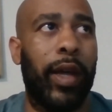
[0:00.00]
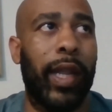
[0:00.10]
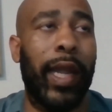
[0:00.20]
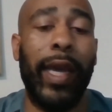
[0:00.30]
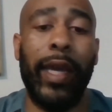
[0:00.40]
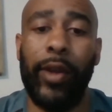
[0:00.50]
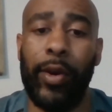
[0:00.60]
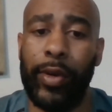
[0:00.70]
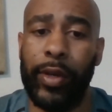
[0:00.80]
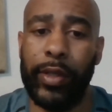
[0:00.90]

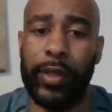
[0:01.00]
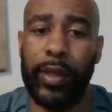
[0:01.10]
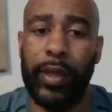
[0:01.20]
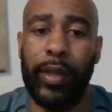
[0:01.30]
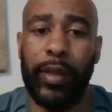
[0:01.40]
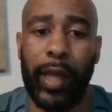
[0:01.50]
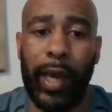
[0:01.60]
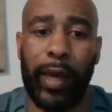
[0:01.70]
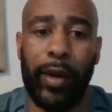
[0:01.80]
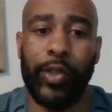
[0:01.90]
landowners
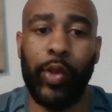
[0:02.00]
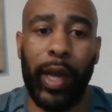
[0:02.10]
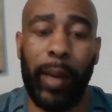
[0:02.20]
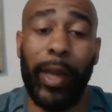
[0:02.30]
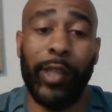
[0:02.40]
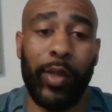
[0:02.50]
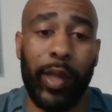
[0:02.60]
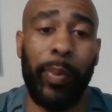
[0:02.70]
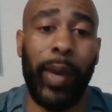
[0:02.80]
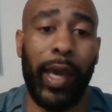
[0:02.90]
that are trying to make sure
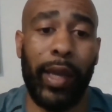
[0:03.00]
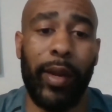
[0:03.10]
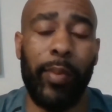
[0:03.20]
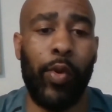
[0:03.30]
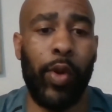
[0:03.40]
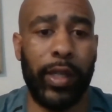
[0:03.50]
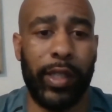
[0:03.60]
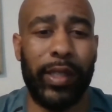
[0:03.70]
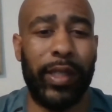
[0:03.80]
they're paying their mortgages,